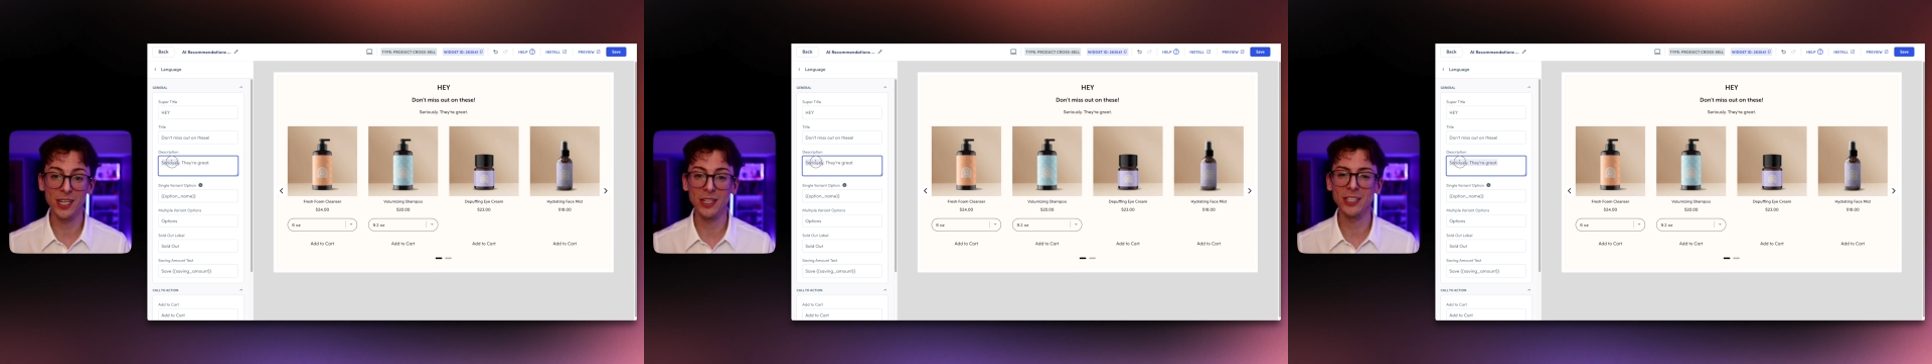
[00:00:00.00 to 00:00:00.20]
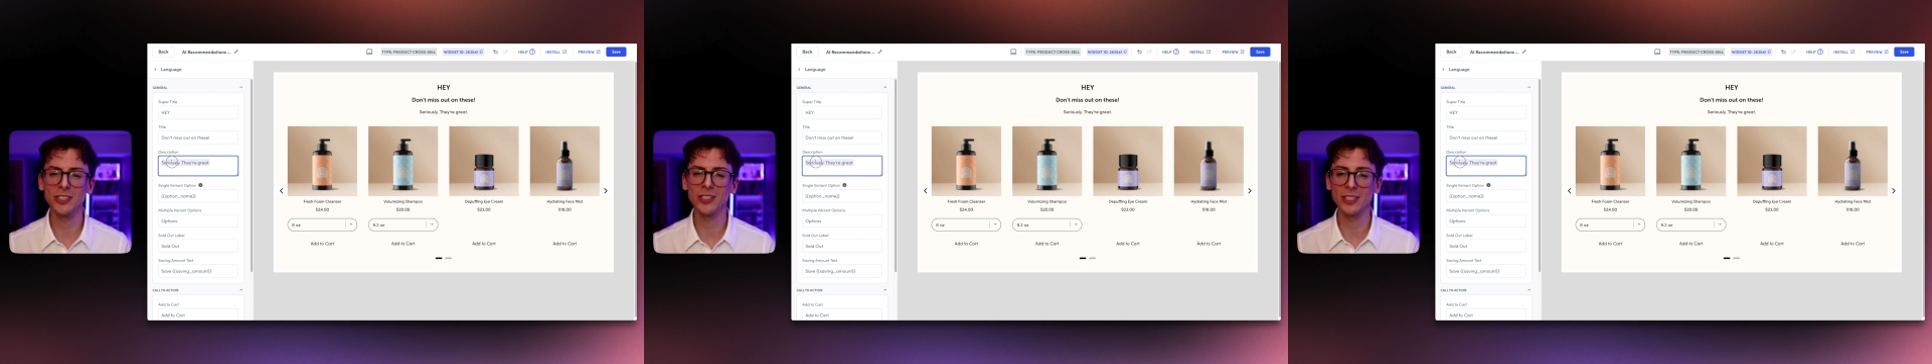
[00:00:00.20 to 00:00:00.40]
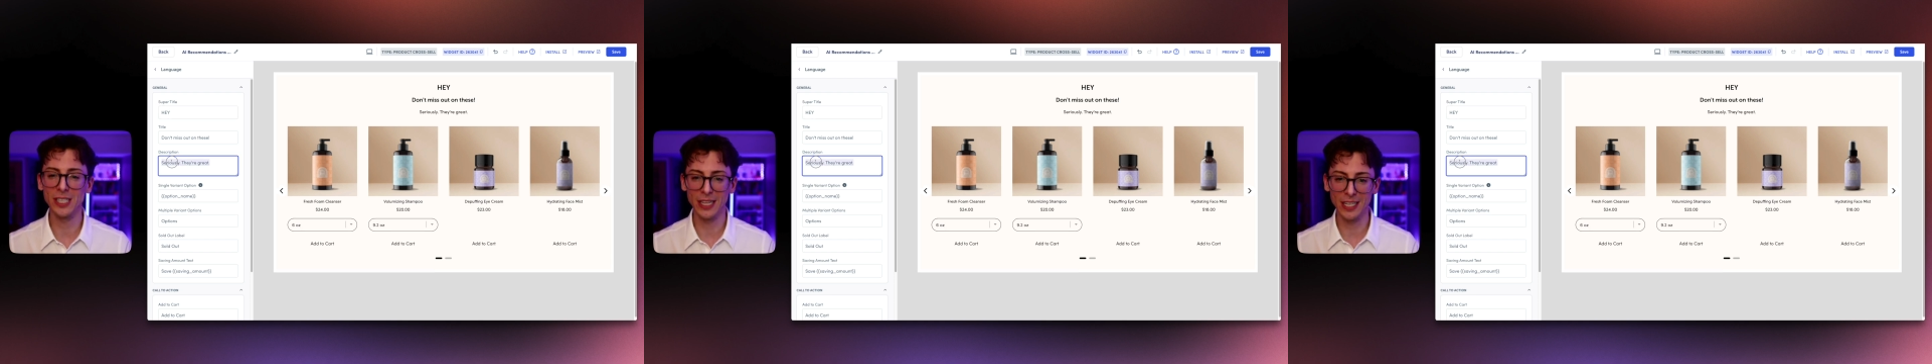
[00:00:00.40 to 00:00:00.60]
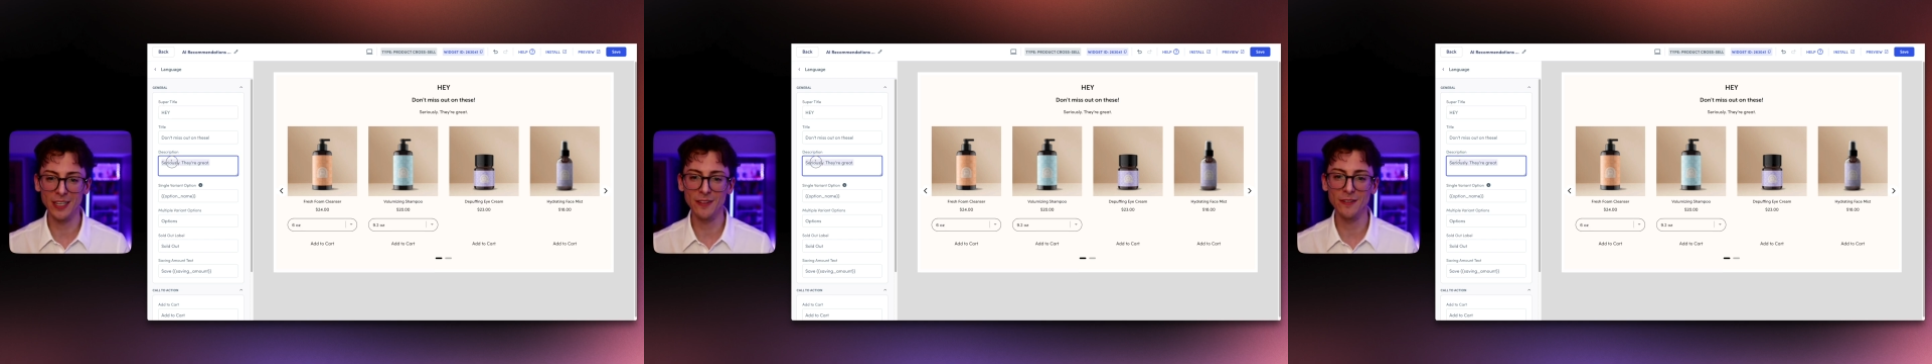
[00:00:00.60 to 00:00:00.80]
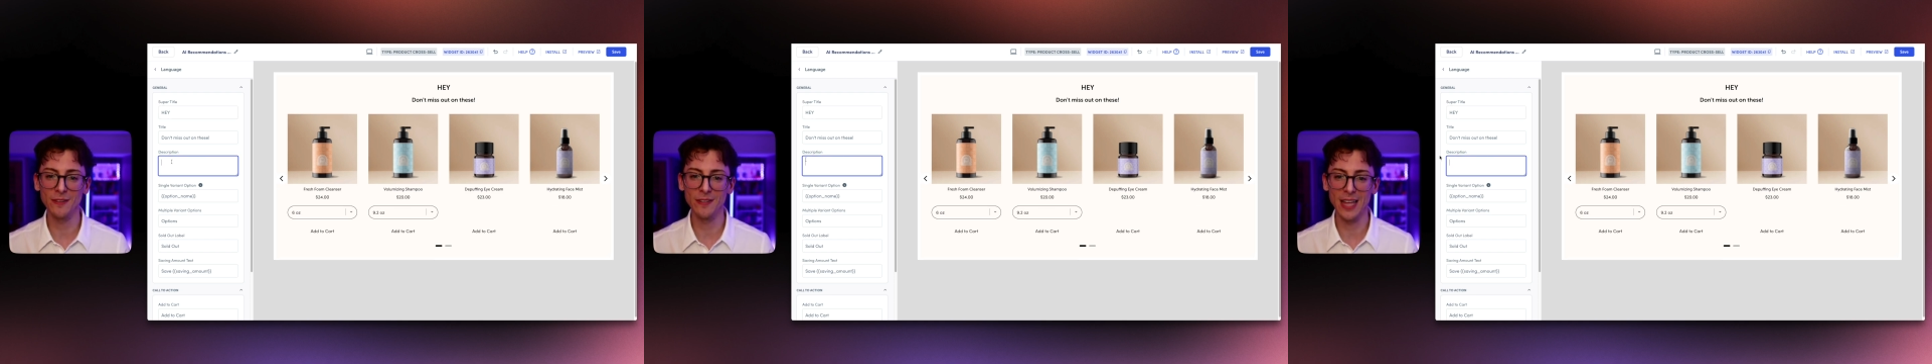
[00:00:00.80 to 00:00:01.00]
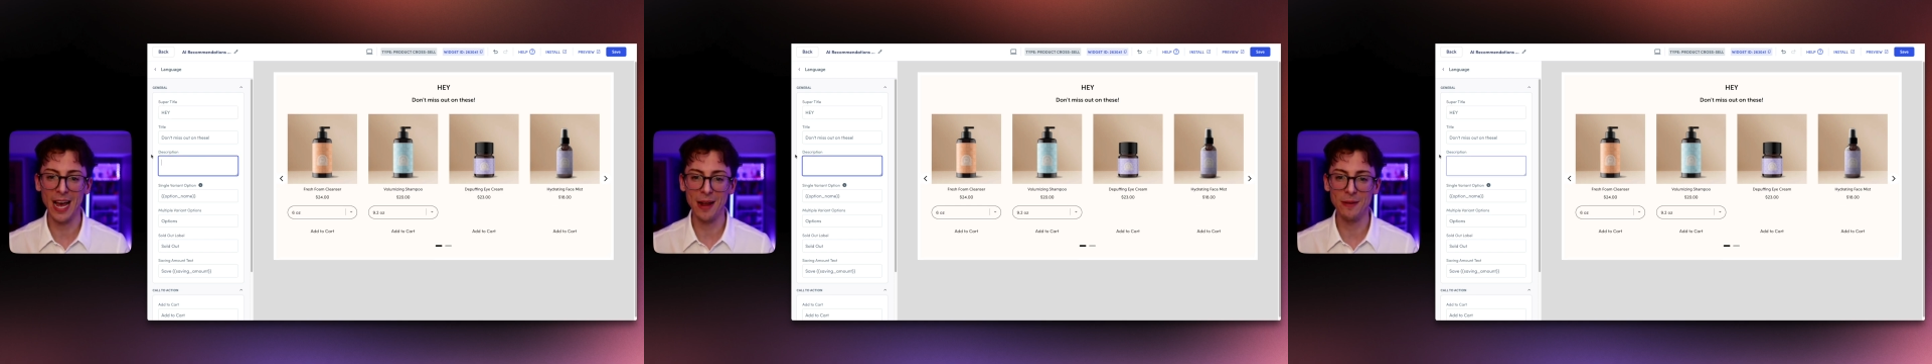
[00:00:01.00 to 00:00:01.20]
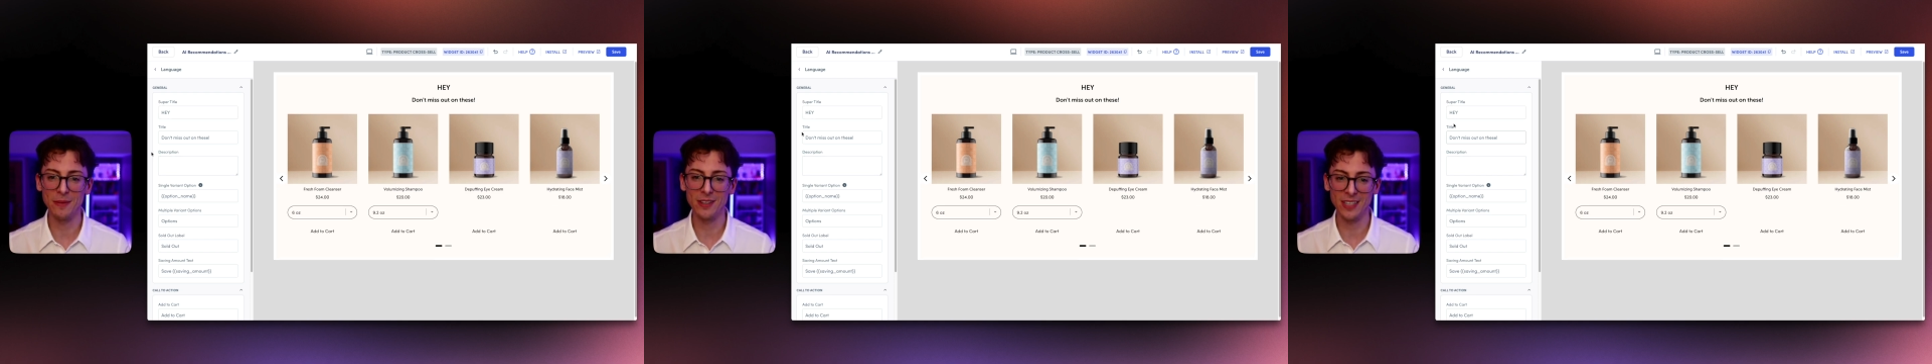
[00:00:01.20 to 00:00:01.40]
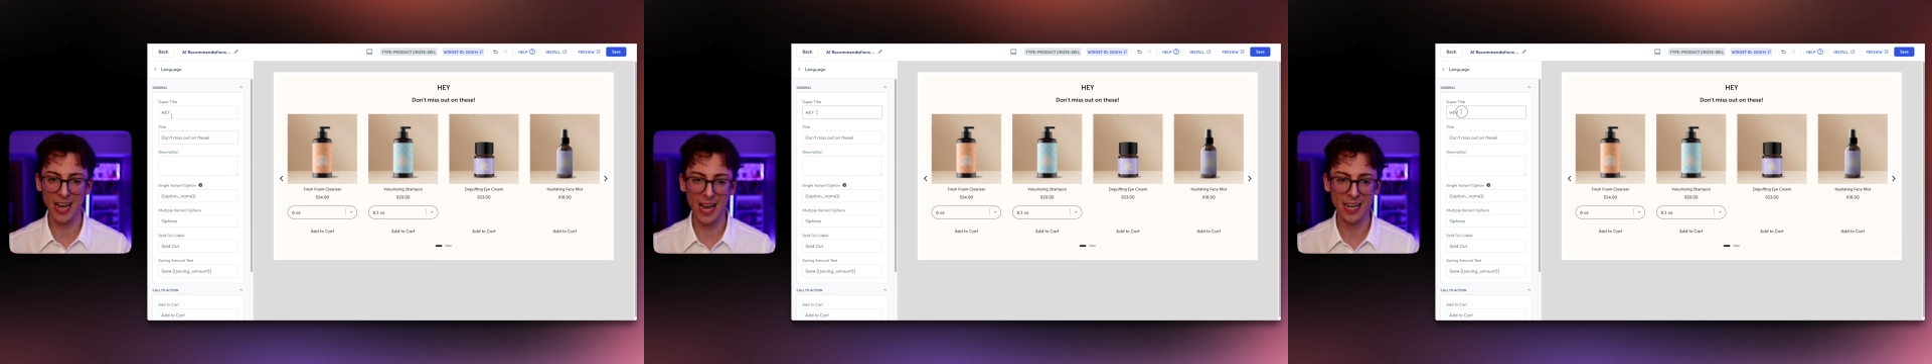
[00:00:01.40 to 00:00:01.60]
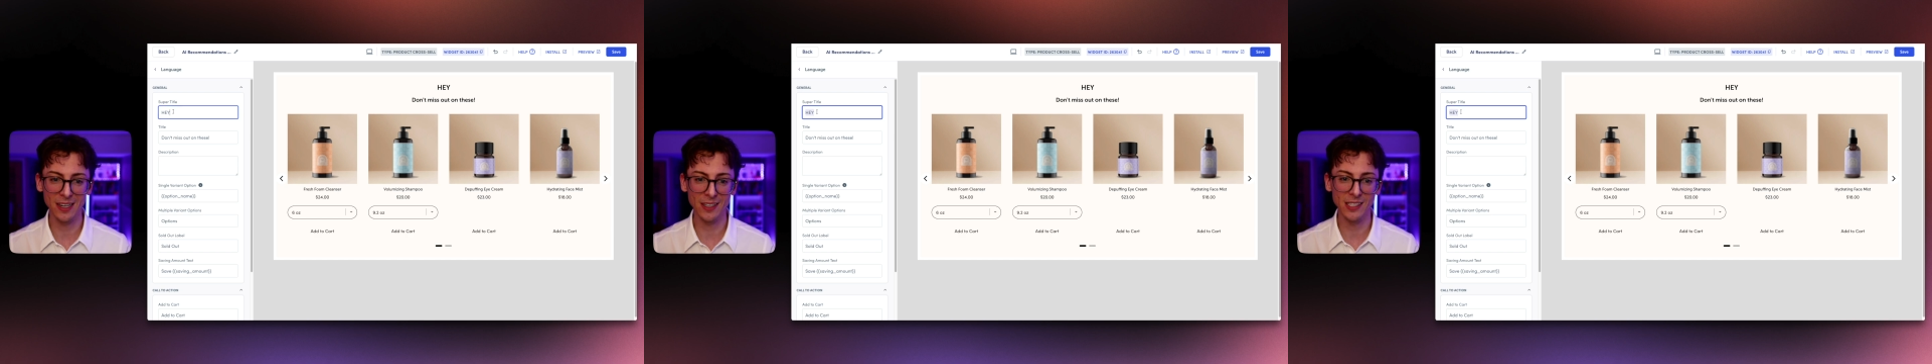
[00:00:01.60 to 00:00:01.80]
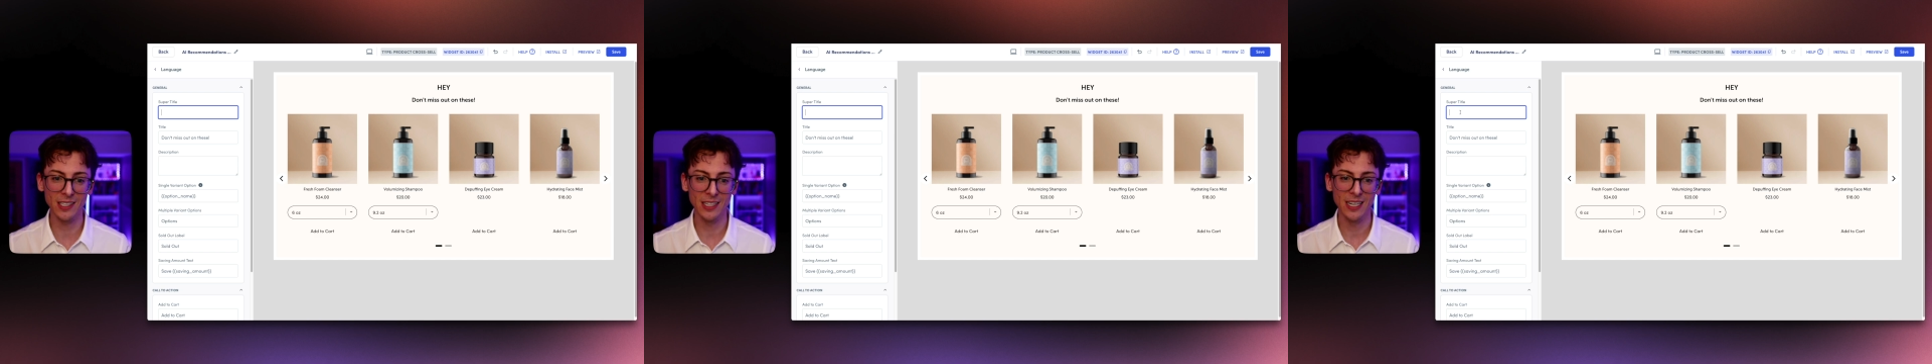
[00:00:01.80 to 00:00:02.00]
Let's just leave that
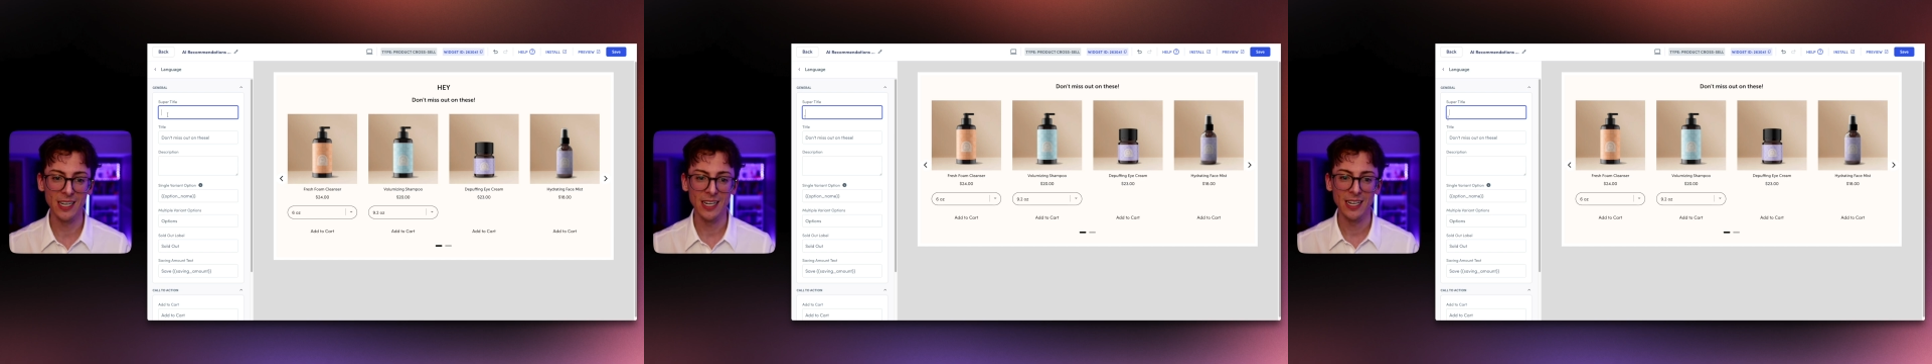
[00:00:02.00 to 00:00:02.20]
title.